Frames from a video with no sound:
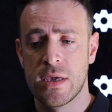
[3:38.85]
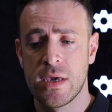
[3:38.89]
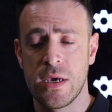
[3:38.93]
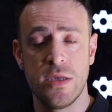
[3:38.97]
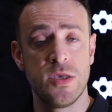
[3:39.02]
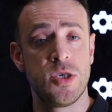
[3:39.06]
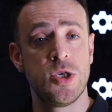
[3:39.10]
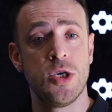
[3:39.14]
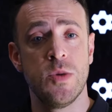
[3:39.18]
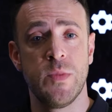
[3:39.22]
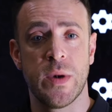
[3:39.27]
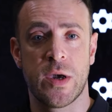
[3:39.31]

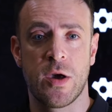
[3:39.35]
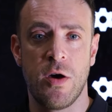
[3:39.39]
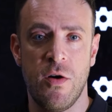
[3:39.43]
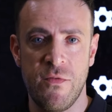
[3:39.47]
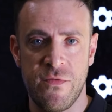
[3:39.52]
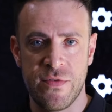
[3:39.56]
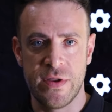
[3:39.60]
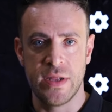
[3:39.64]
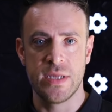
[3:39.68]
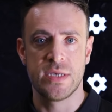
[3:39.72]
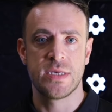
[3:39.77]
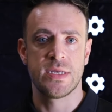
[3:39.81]
consumer
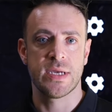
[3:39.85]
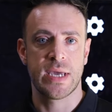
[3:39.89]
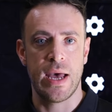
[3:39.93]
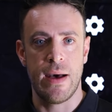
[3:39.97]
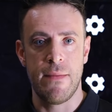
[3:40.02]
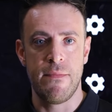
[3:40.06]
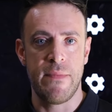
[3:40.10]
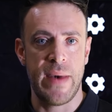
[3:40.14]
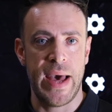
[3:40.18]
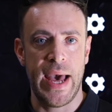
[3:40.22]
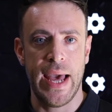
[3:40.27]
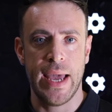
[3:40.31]
confidence to
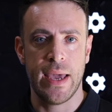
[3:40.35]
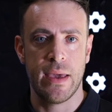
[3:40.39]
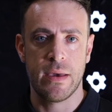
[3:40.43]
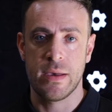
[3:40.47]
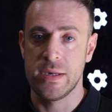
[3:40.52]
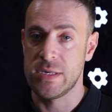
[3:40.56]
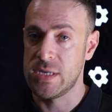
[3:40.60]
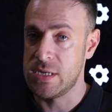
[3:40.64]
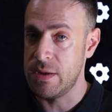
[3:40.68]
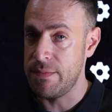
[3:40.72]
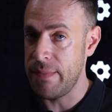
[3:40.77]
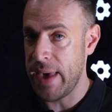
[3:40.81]
come back,
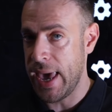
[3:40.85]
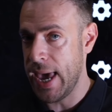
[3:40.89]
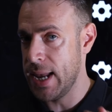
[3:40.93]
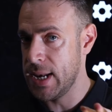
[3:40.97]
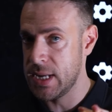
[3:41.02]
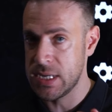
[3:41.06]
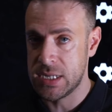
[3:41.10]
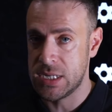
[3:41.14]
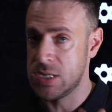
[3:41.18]
because demand